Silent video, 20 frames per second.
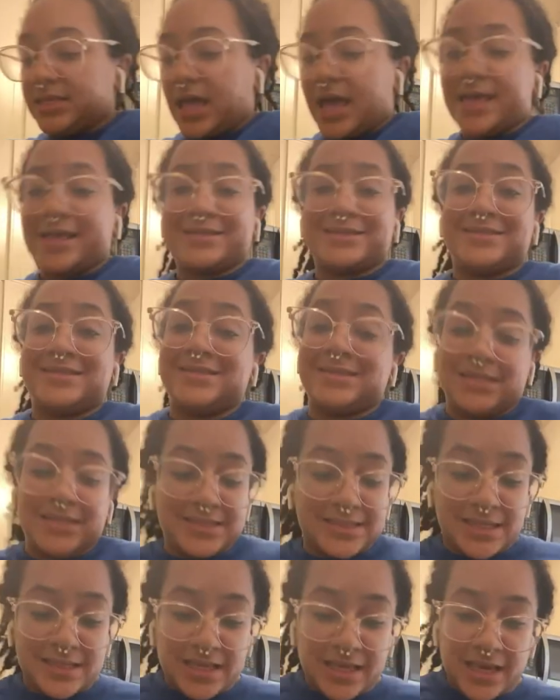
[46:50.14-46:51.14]
like,
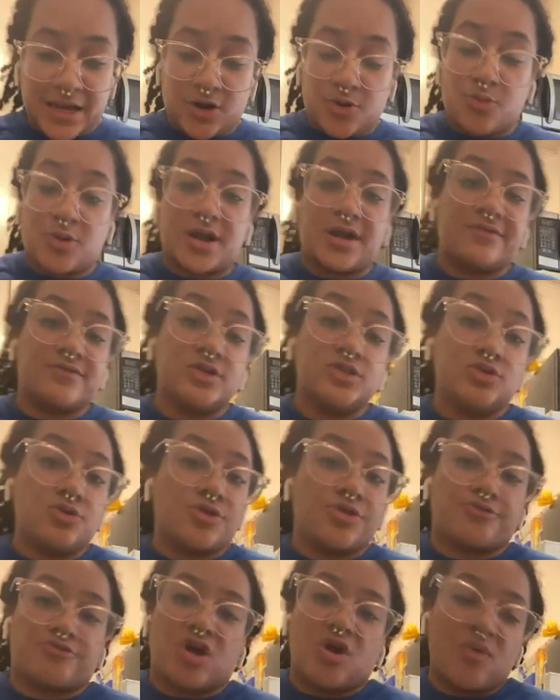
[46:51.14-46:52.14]
seasoning or whatever you
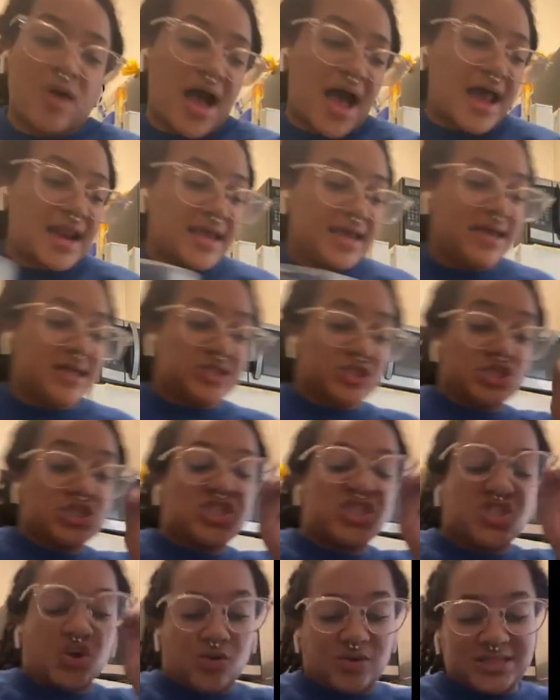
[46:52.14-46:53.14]
throw at it. It
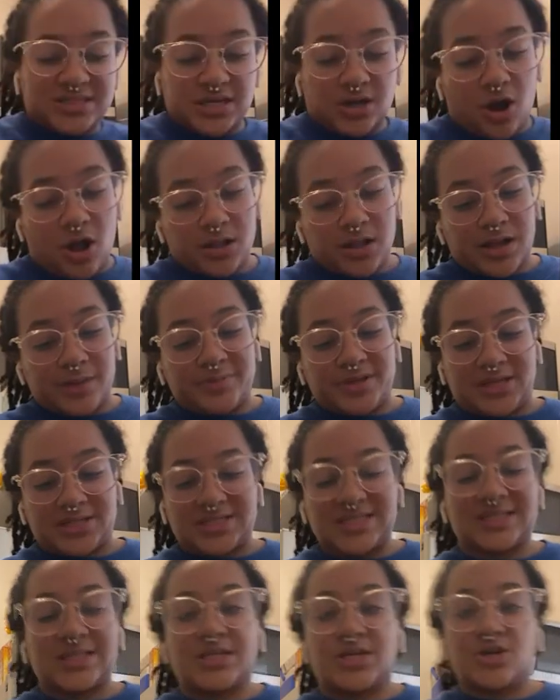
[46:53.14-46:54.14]
just soaks it all up
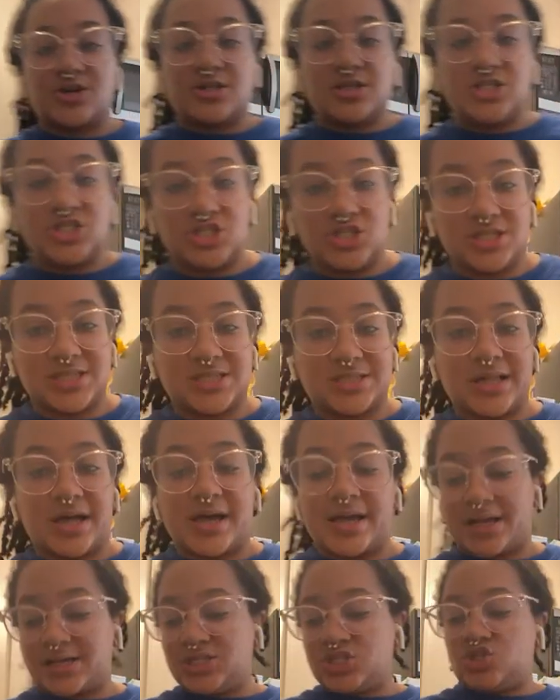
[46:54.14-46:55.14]
because it's literally just,
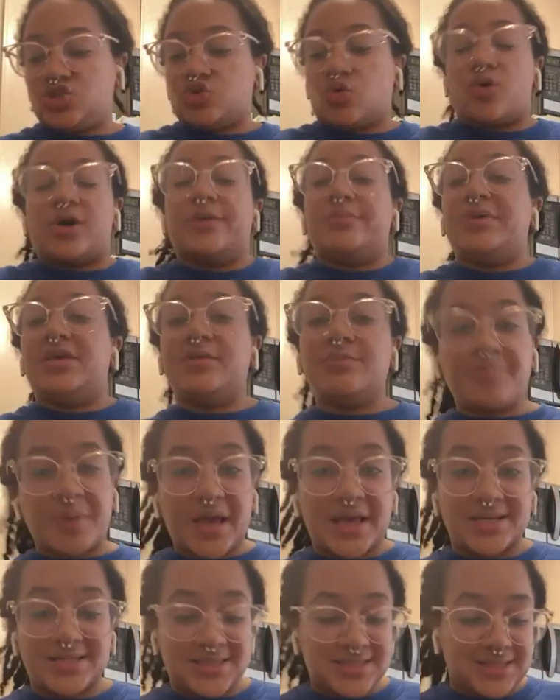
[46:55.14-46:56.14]
like, soybean
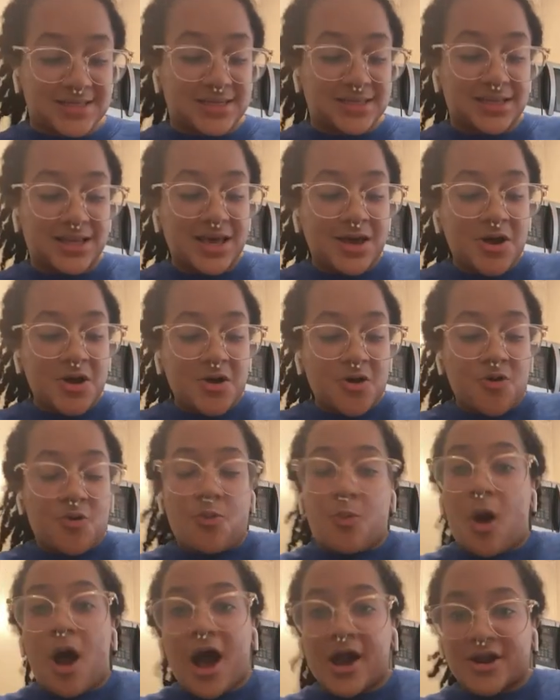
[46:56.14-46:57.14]
paste and
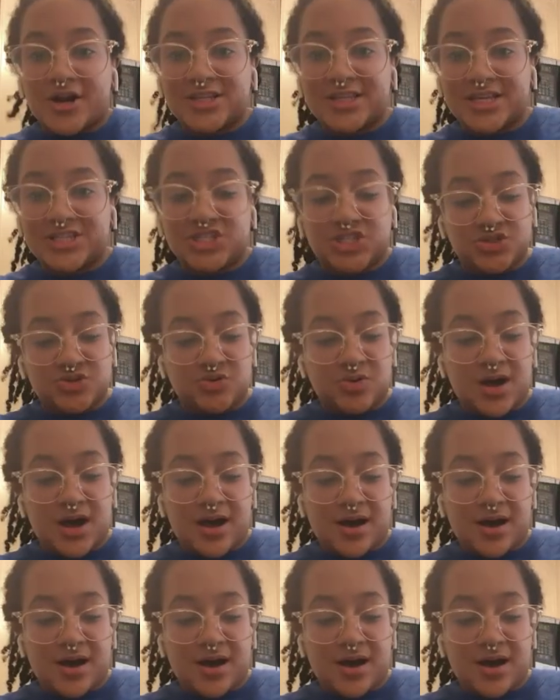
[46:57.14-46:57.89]
water that you,